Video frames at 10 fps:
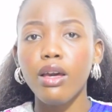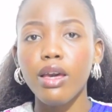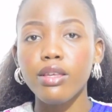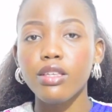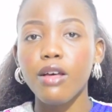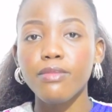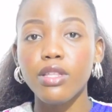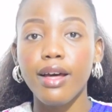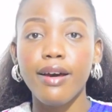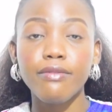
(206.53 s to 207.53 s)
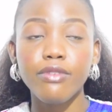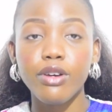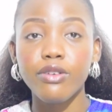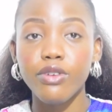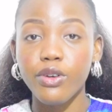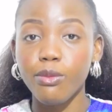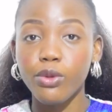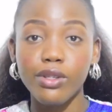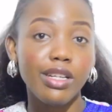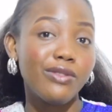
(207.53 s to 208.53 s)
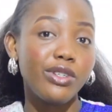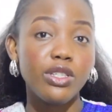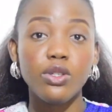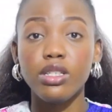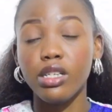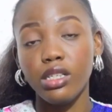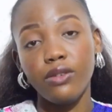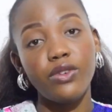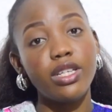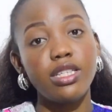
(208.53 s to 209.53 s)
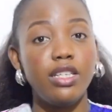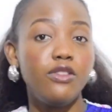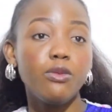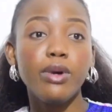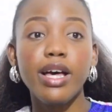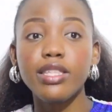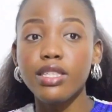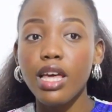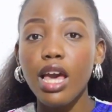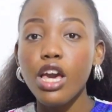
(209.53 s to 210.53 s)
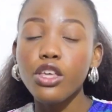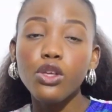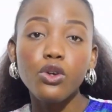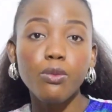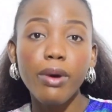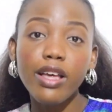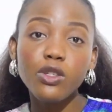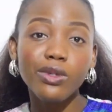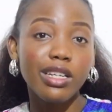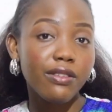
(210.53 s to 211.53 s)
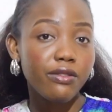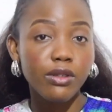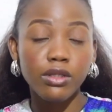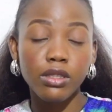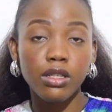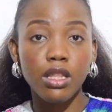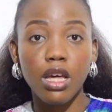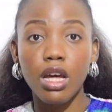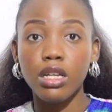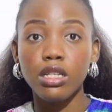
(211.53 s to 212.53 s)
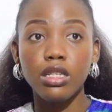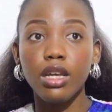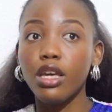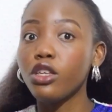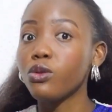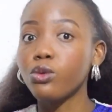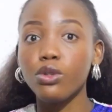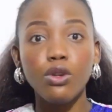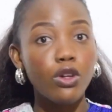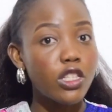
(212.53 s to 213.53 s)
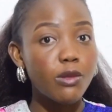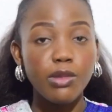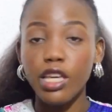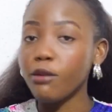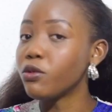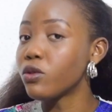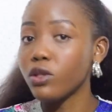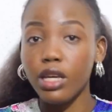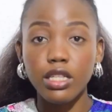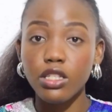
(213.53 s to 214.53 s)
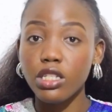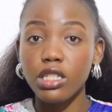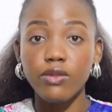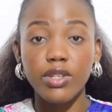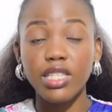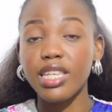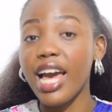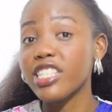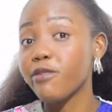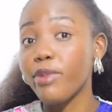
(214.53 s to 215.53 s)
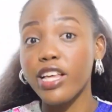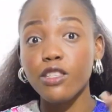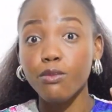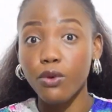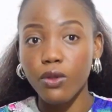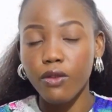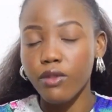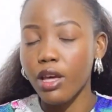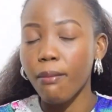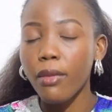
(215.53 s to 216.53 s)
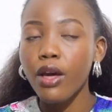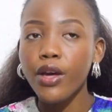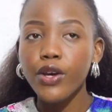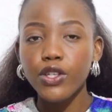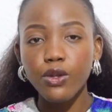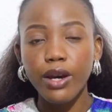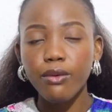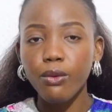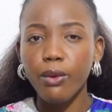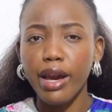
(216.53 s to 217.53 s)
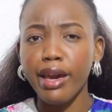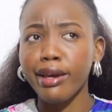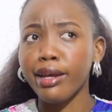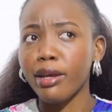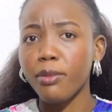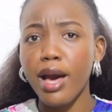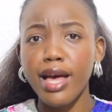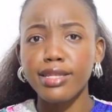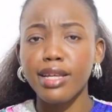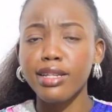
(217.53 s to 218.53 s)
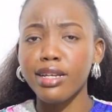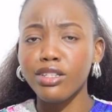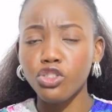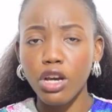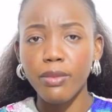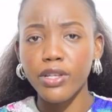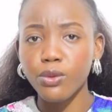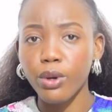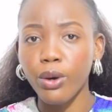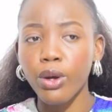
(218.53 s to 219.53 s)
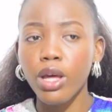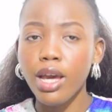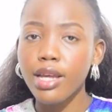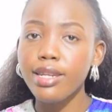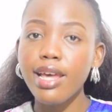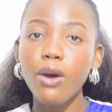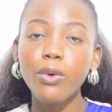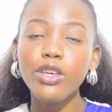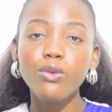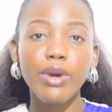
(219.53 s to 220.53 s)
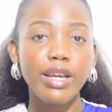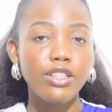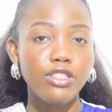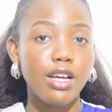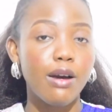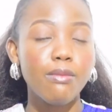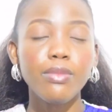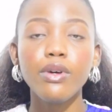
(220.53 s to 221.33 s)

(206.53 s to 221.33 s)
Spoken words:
exams that are very, very important for you to enter the university. If you could pass one and fail the other, and you would not be able to get into the university. You had to pass both of them. So I wrote WAEC and I passed, and then JAM as well. Now when you write JAM,